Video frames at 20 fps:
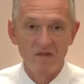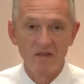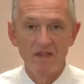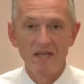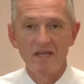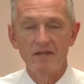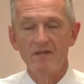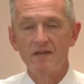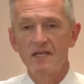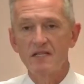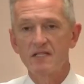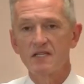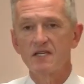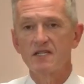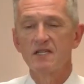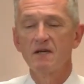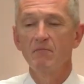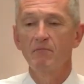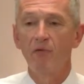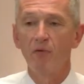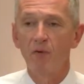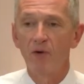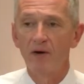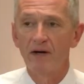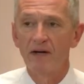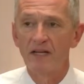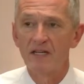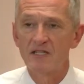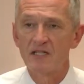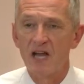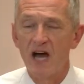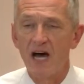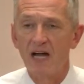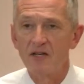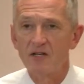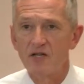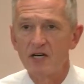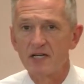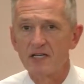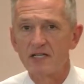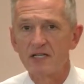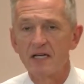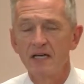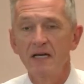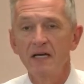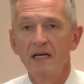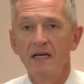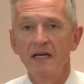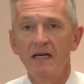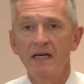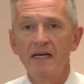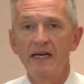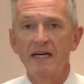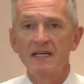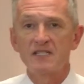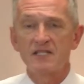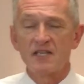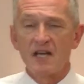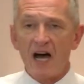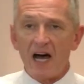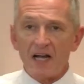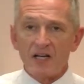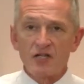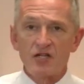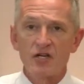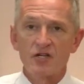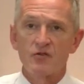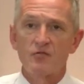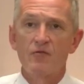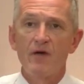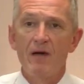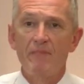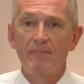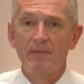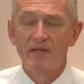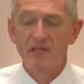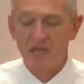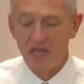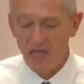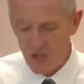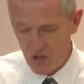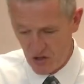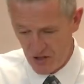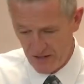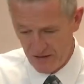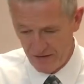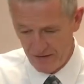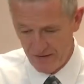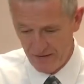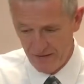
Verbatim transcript: Th- this is important. It's not just, it's not just repetition.